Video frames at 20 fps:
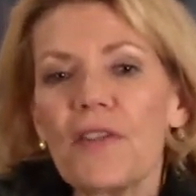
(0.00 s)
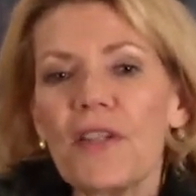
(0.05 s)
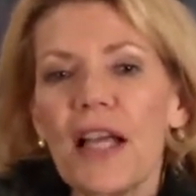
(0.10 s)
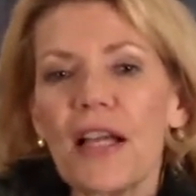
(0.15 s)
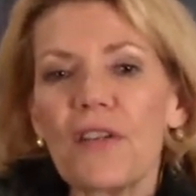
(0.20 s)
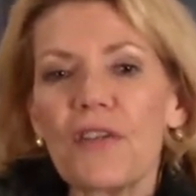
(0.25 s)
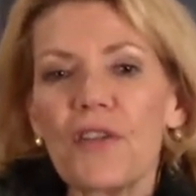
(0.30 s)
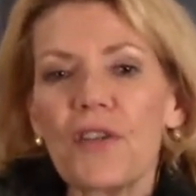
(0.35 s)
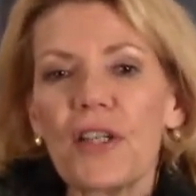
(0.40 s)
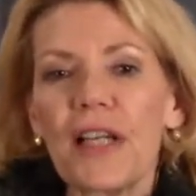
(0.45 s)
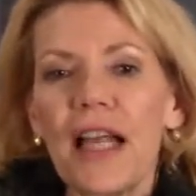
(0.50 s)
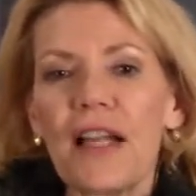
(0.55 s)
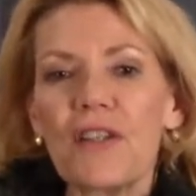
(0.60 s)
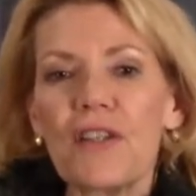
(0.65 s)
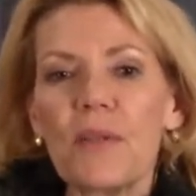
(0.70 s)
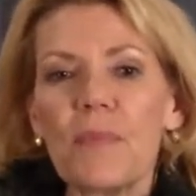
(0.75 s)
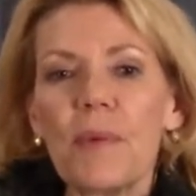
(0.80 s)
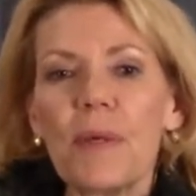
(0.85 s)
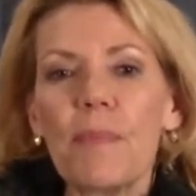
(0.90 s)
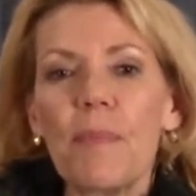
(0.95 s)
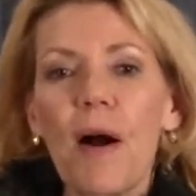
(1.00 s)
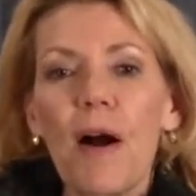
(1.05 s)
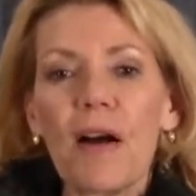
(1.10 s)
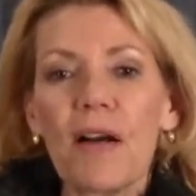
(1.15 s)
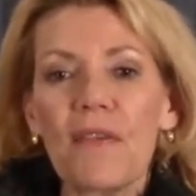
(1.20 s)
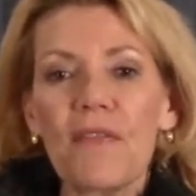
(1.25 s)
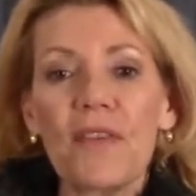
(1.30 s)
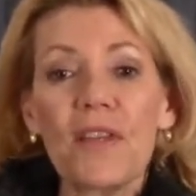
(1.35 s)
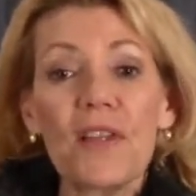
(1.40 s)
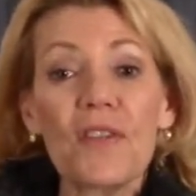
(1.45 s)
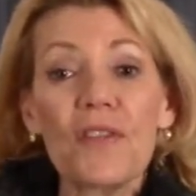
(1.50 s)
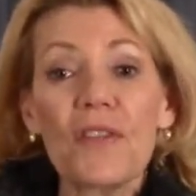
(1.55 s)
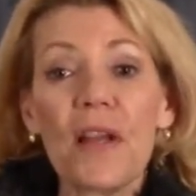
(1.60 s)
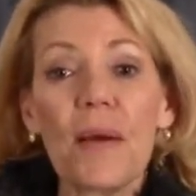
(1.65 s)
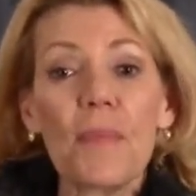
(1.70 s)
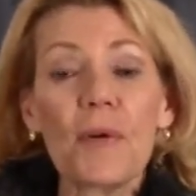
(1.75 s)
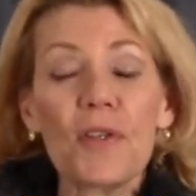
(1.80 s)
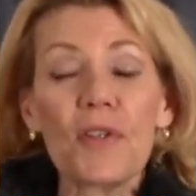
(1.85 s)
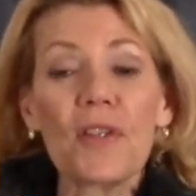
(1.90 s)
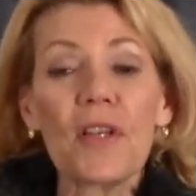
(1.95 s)
Dexter gets to be part of this
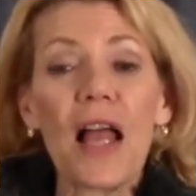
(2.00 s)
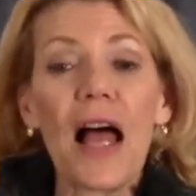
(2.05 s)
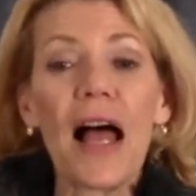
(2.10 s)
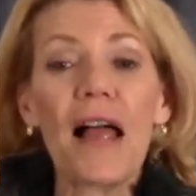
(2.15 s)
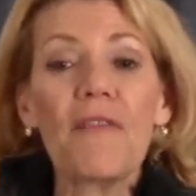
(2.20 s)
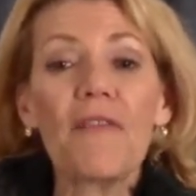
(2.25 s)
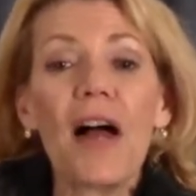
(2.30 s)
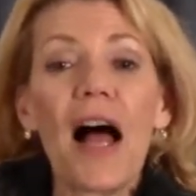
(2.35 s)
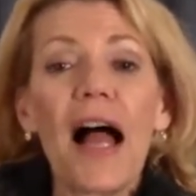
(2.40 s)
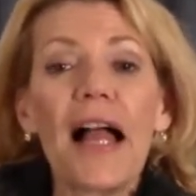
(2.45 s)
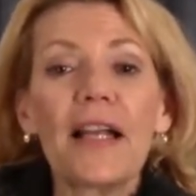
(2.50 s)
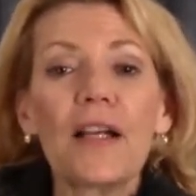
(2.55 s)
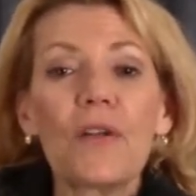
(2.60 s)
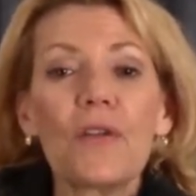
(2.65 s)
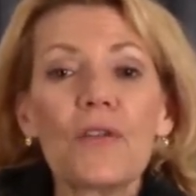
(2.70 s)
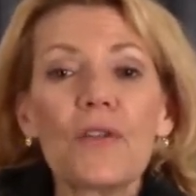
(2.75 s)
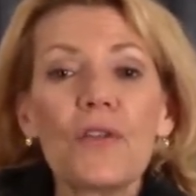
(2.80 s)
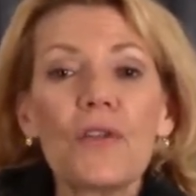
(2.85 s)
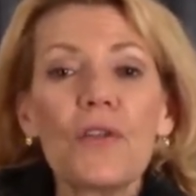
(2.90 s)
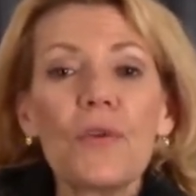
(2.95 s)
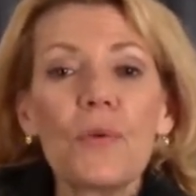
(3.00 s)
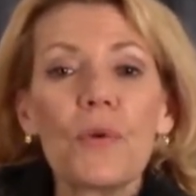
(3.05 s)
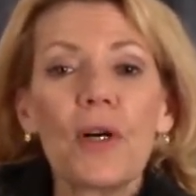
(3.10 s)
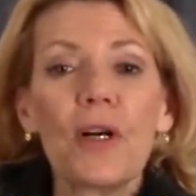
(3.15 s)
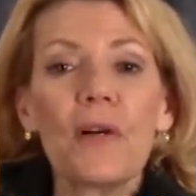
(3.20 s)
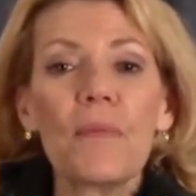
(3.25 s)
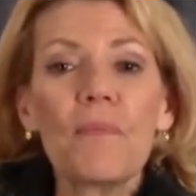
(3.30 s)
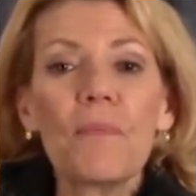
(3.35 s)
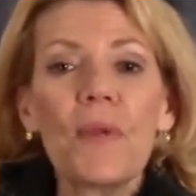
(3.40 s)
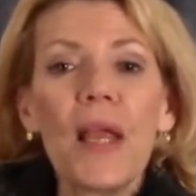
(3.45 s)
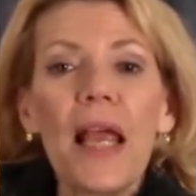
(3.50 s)
summer's live Idol tour.